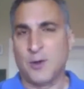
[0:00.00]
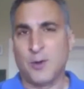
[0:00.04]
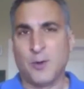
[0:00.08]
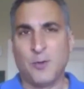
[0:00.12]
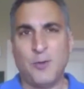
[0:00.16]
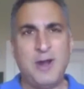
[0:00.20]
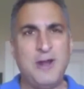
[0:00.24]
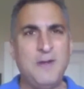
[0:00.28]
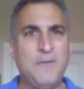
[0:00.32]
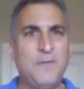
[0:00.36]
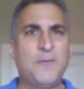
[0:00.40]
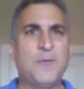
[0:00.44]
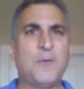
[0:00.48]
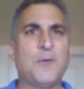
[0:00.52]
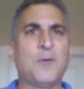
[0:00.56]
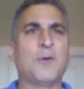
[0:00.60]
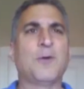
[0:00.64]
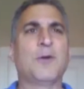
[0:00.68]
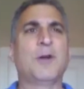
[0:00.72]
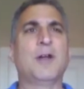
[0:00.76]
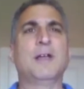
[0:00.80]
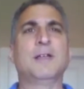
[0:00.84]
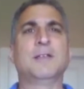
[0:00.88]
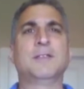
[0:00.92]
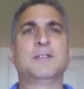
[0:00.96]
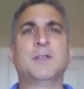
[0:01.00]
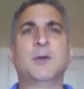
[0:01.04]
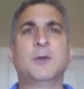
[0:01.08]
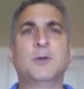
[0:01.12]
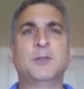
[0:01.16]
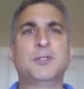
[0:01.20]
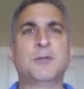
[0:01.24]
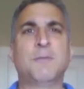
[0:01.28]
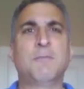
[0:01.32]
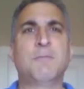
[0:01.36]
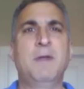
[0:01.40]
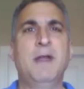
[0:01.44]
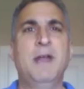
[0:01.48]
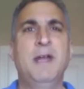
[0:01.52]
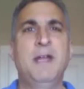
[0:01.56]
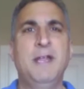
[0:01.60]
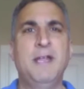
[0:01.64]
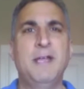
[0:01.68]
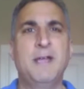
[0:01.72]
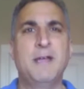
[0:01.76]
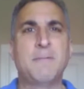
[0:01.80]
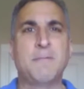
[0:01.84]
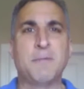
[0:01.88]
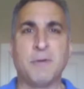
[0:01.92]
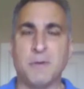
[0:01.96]
great for uh, social
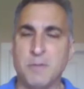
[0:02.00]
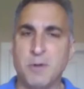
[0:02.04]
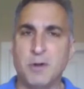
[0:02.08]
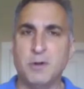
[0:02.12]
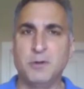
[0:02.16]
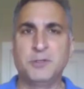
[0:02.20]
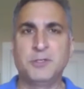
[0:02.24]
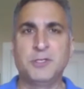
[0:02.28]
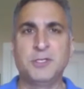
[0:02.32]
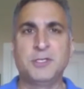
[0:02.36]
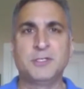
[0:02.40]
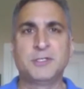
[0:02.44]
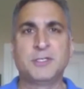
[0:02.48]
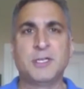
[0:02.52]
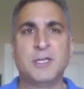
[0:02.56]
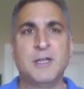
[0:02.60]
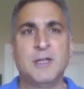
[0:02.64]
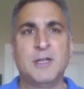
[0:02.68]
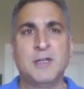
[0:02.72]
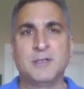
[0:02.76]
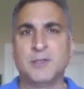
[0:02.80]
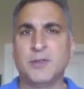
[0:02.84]
media promotions.